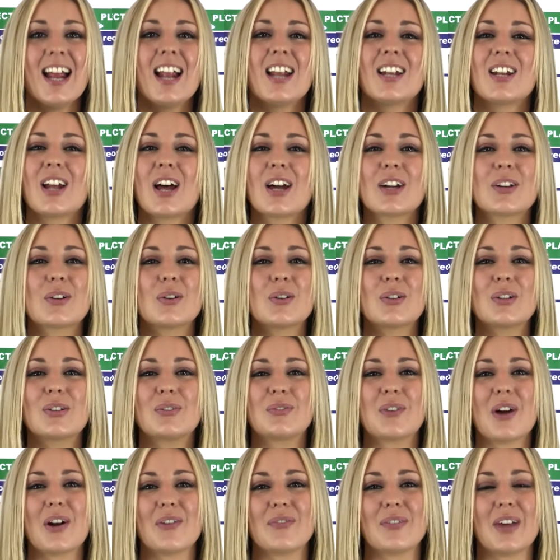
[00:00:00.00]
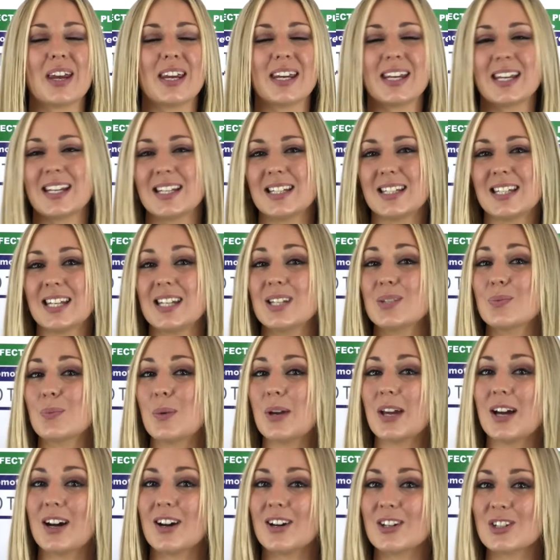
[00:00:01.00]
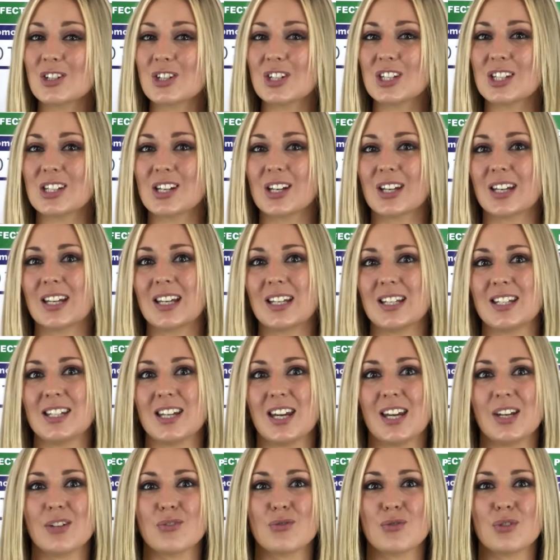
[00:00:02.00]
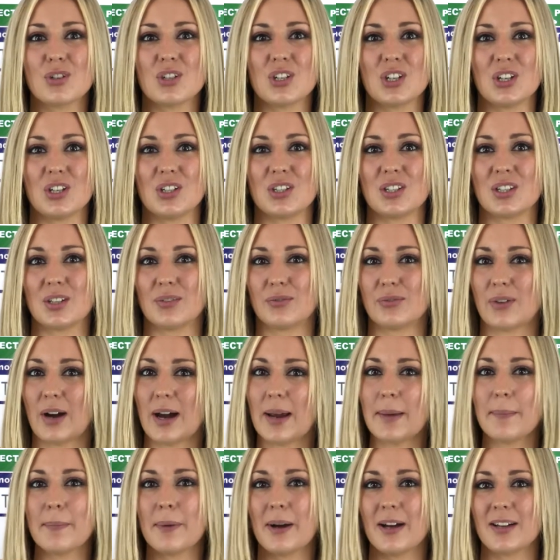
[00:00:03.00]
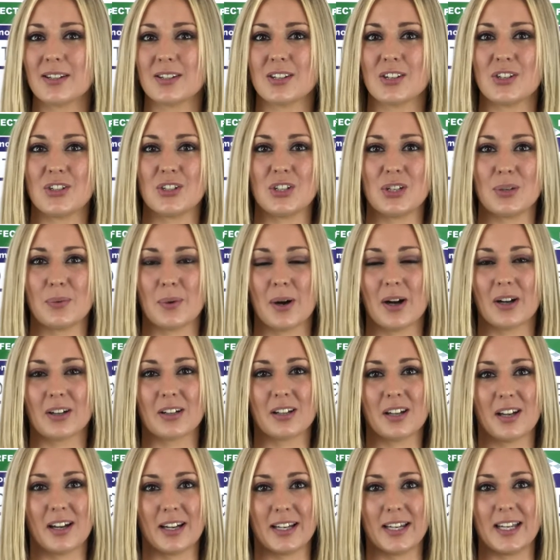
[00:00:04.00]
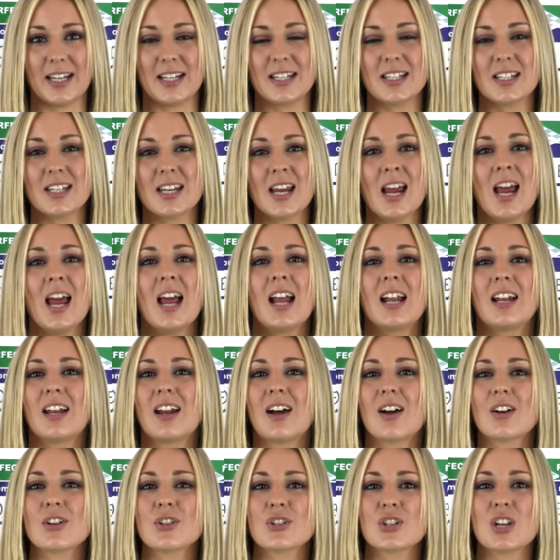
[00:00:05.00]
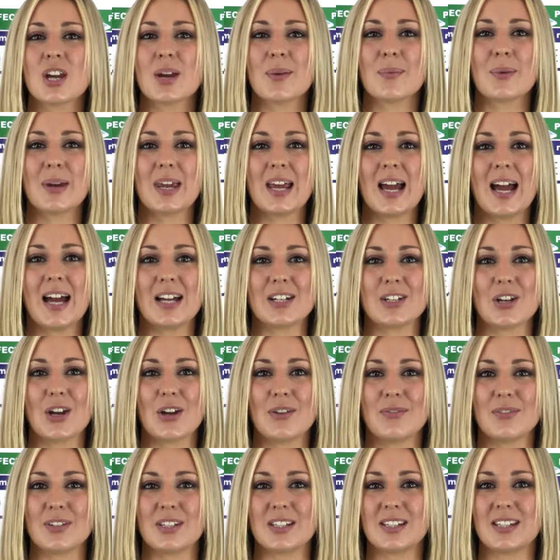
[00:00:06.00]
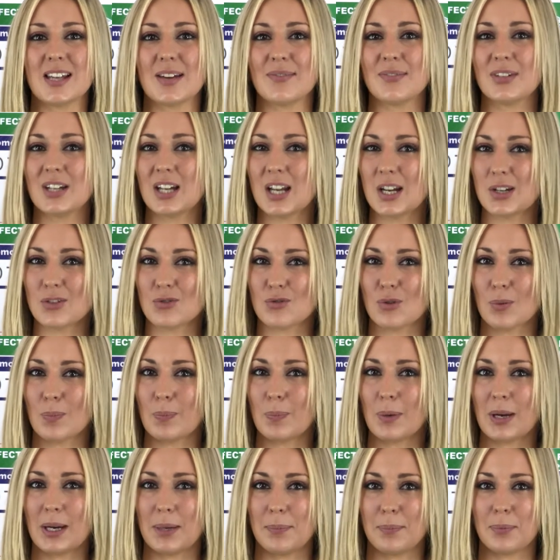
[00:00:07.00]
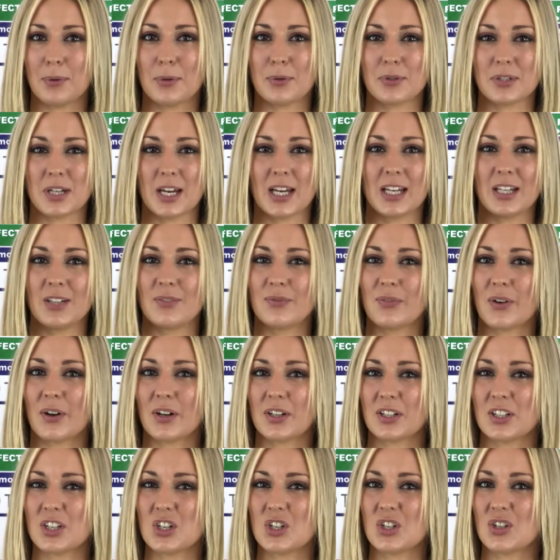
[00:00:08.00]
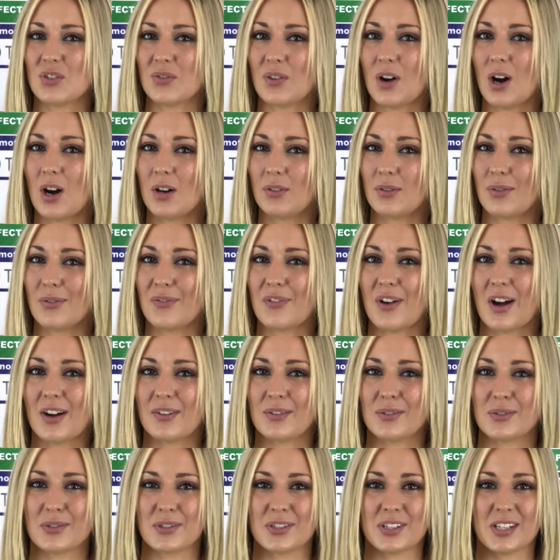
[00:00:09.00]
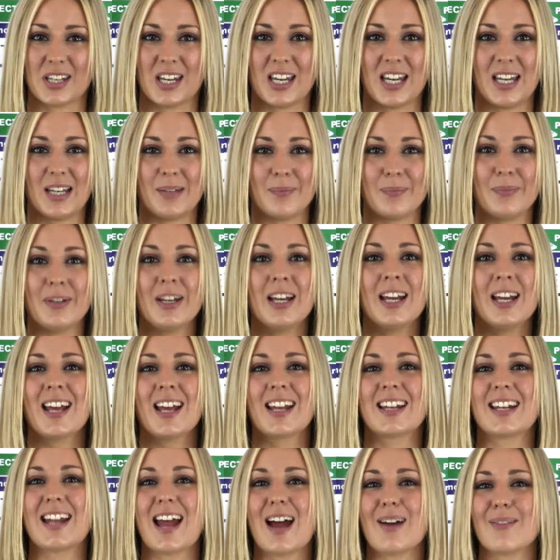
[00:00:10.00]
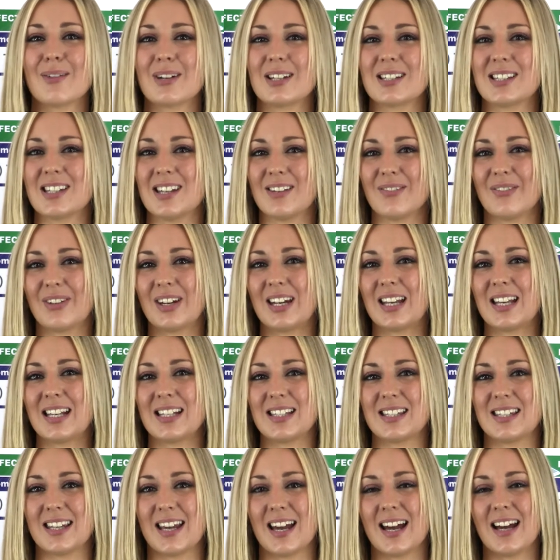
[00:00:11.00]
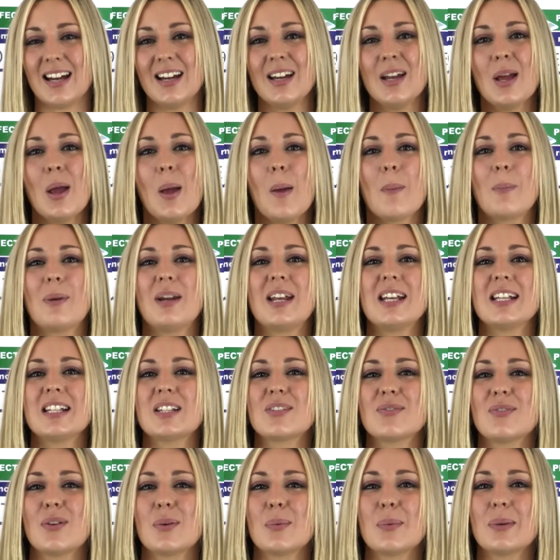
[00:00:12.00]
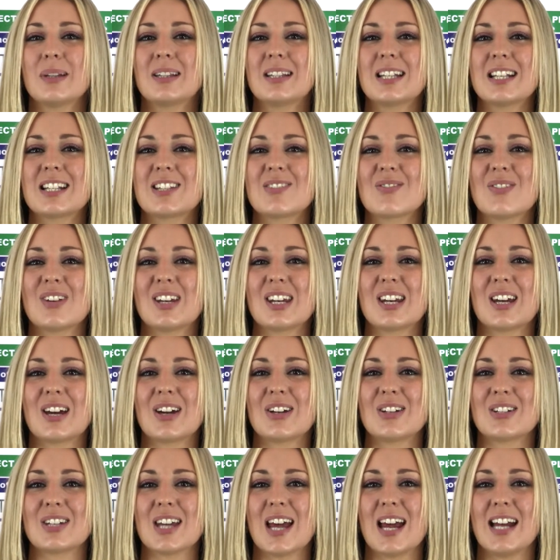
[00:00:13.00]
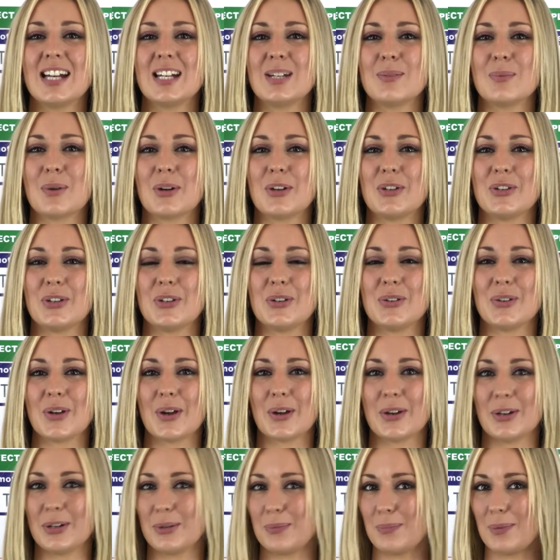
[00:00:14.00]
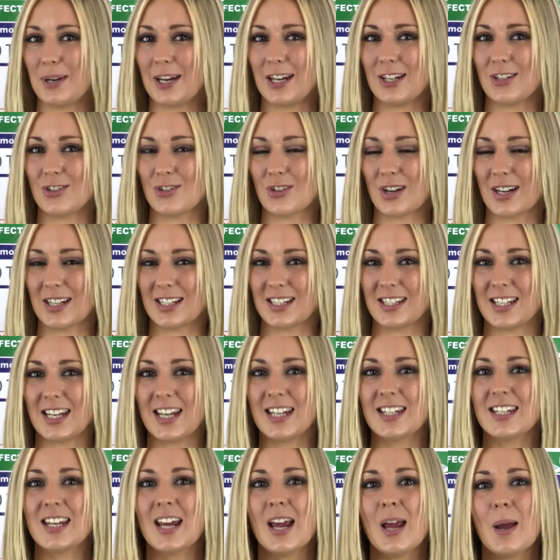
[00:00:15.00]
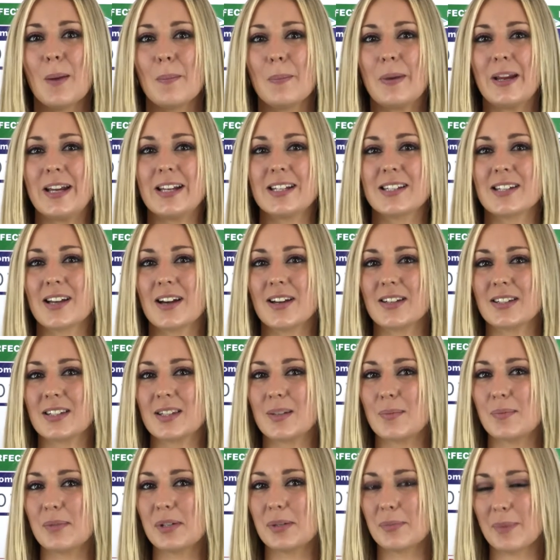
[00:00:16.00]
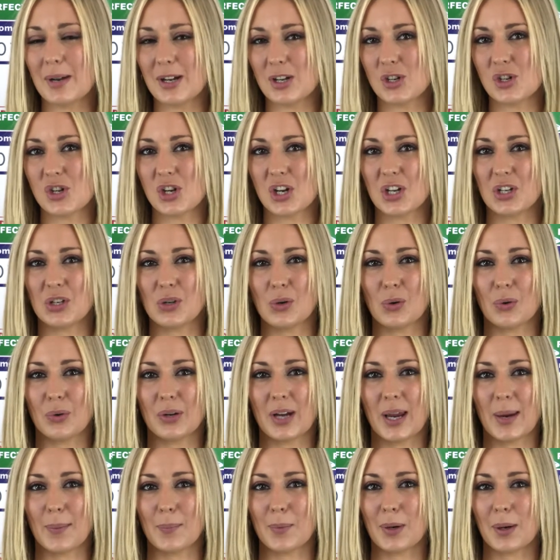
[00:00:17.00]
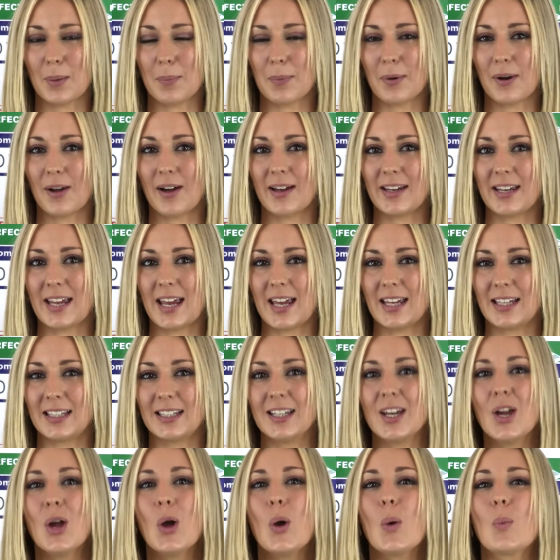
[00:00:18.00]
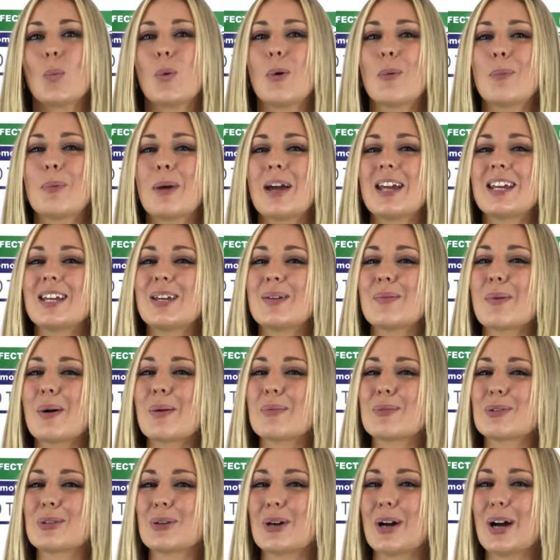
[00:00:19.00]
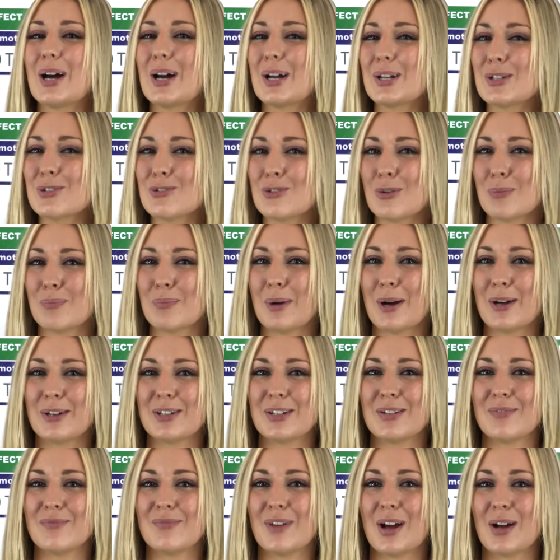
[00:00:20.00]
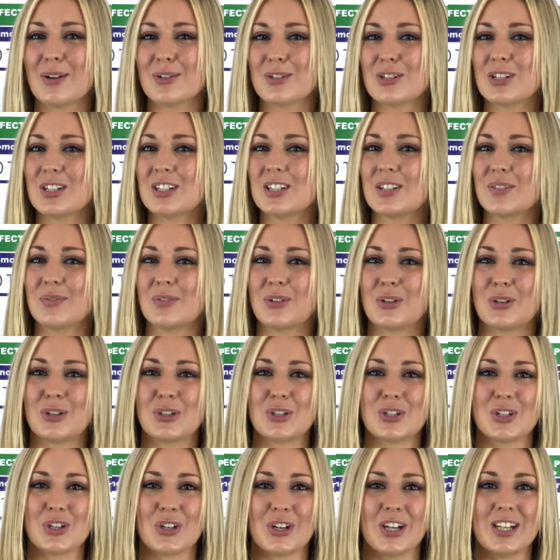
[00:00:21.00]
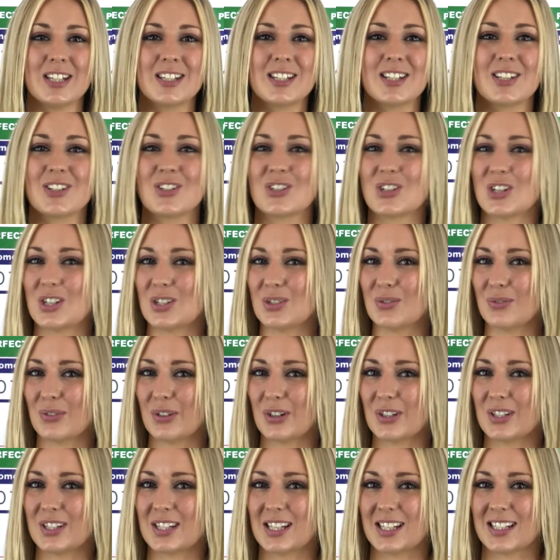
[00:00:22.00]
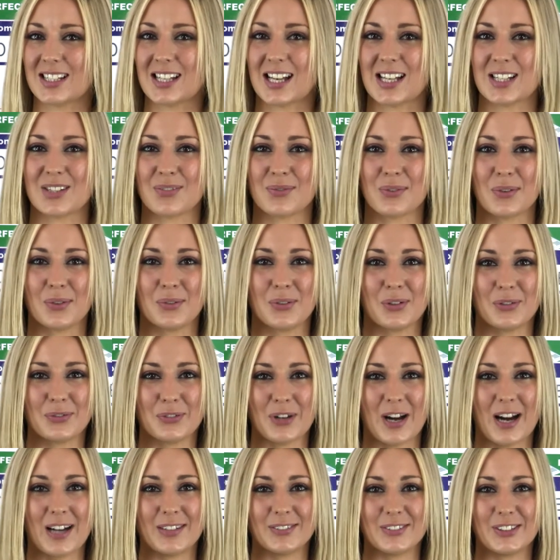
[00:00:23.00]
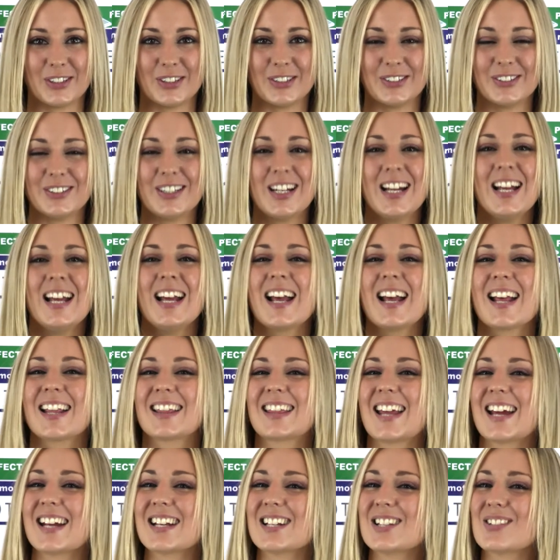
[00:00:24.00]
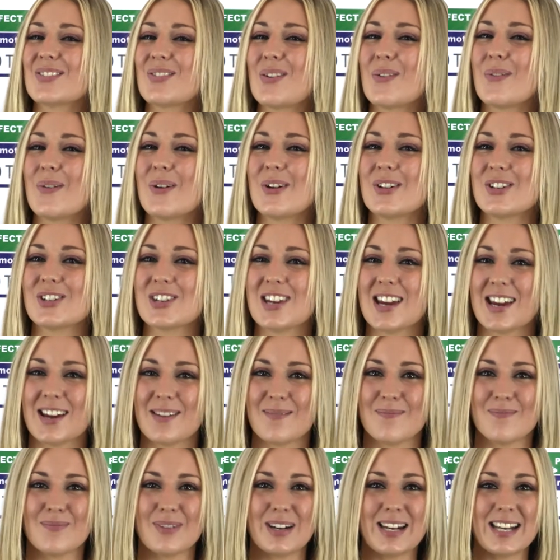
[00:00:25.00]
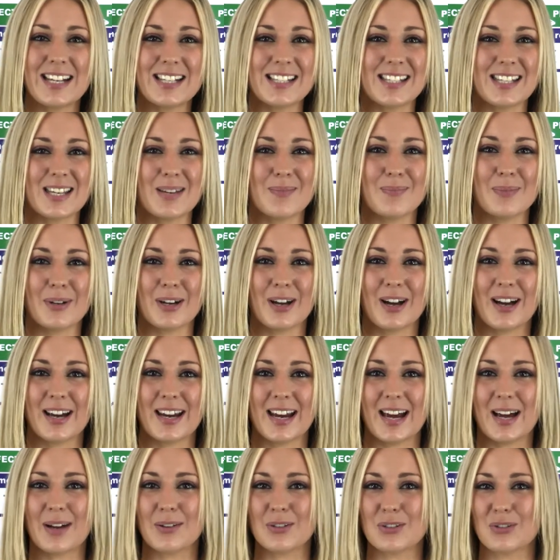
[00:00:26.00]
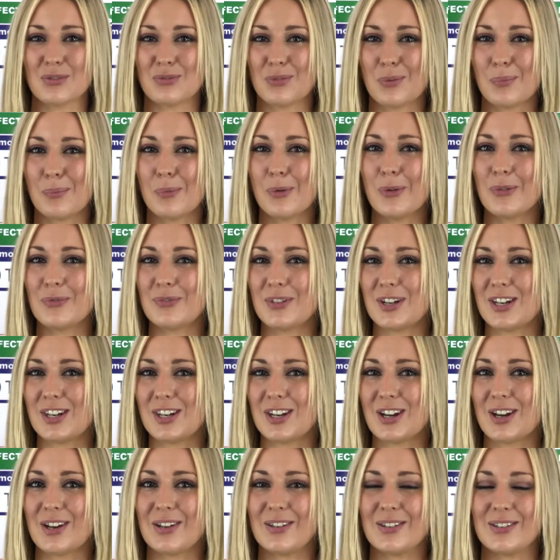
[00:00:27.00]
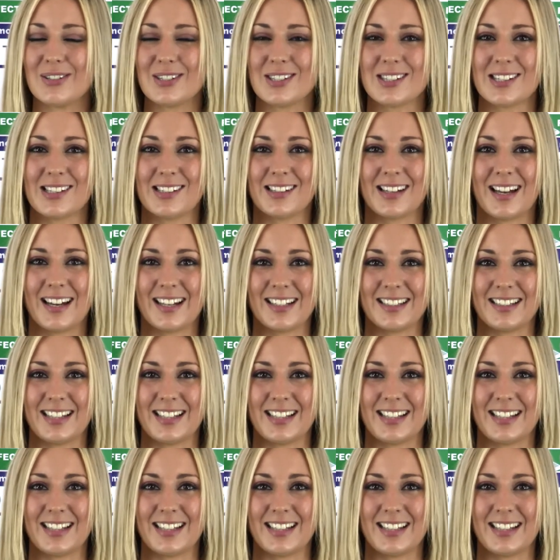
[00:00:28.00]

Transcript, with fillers: Like all of our vacancies, we are just looking to introduce the right person to our client. Last year we had over 700 people take advantage of our referral scheme. Now it's even easier. Please forward this video to anyone you know who'd be interested. Please ask them to mention your name when applying. We'll pay you up to £100 in vouchers of your choice just for a successful referral. Thanks for watching, and please keep an eye out for more videos like